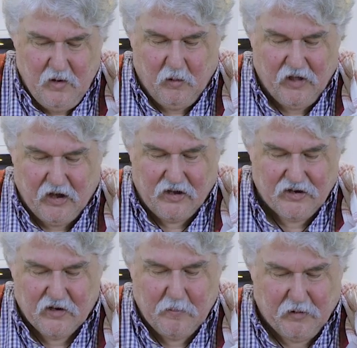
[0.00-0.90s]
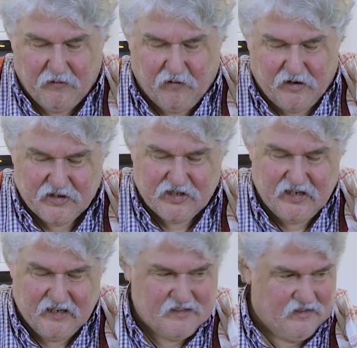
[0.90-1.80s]
Although you do put fresh
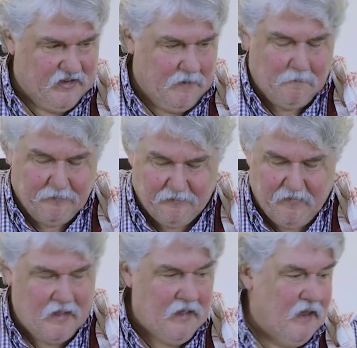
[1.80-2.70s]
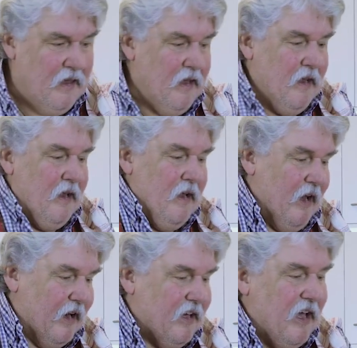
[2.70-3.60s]
chilies on that.
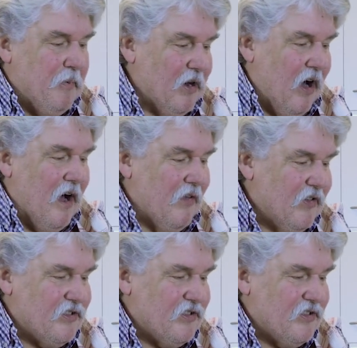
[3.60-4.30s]
And keep an eye on